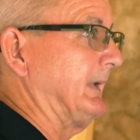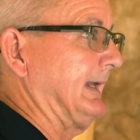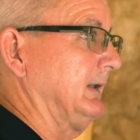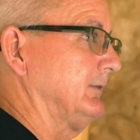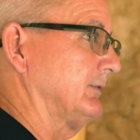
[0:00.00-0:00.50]

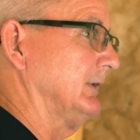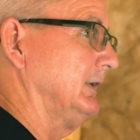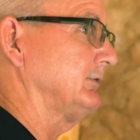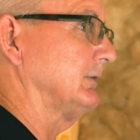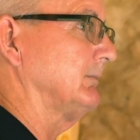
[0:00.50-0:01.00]
bad
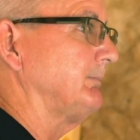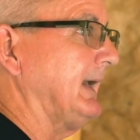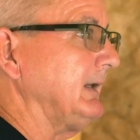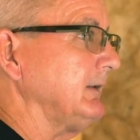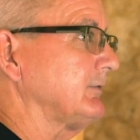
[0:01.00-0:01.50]
insulation.
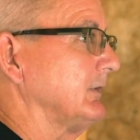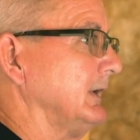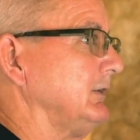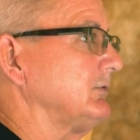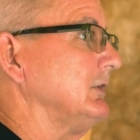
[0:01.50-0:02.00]
Bad
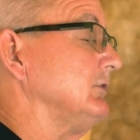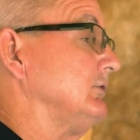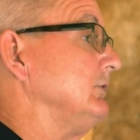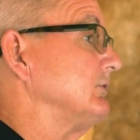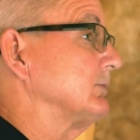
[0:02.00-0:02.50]
insulation
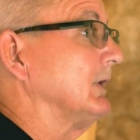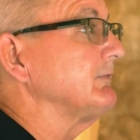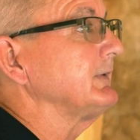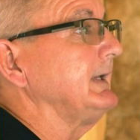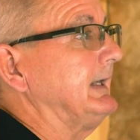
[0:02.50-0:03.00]
is used
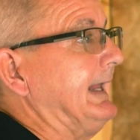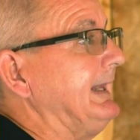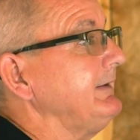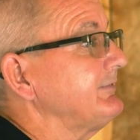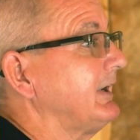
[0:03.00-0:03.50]
roughly in
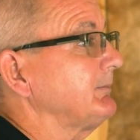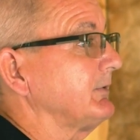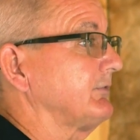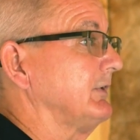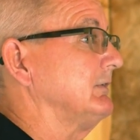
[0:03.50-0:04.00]

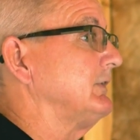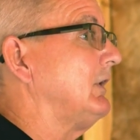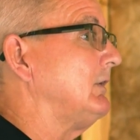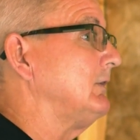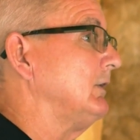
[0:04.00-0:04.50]
85%
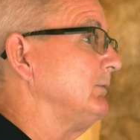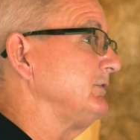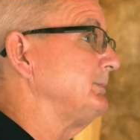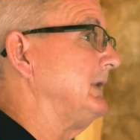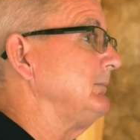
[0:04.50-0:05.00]
of all
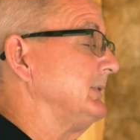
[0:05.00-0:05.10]
homes being